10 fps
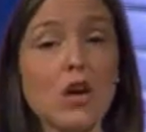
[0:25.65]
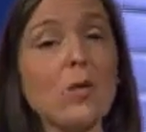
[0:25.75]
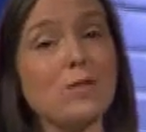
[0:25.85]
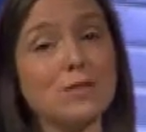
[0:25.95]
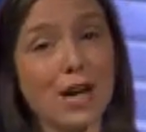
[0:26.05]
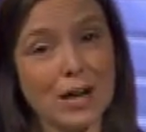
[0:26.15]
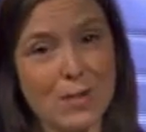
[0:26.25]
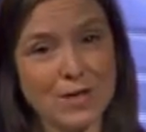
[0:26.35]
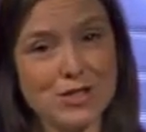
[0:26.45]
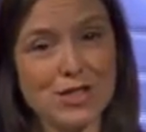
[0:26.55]
We will talk
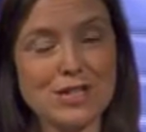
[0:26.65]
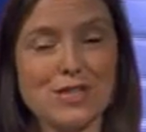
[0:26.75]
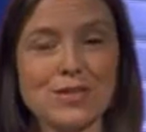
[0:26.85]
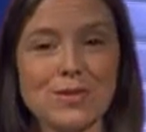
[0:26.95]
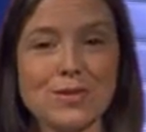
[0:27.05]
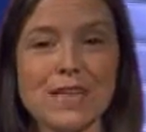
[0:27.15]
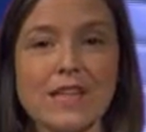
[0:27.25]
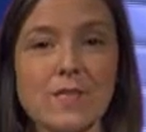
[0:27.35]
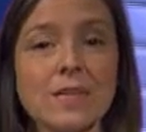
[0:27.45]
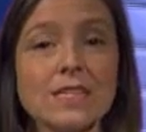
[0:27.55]
about the judging tools that
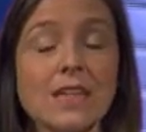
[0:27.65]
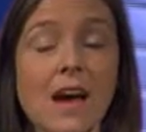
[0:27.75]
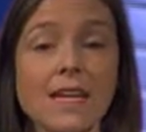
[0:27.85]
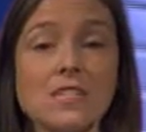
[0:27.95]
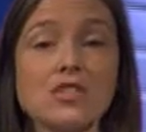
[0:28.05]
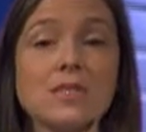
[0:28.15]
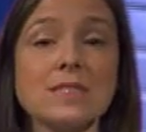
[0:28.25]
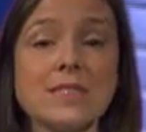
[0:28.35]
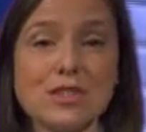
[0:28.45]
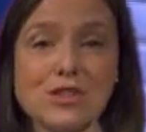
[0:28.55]
have been designed to
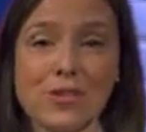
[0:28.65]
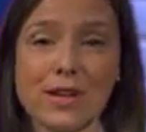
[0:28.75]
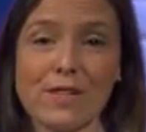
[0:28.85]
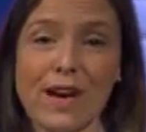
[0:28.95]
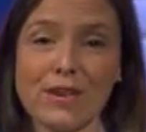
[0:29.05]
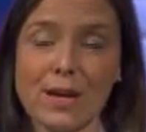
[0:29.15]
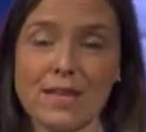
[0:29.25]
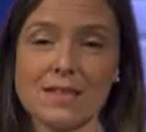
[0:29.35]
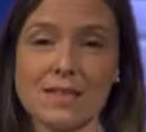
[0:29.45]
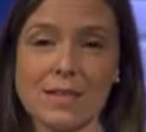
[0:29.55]
assist you in evaluating
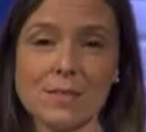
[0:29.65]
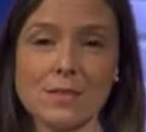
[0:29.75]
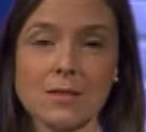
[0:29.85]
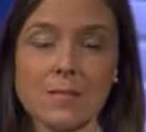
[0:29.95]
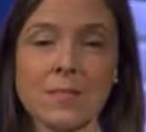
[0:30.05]
the teams,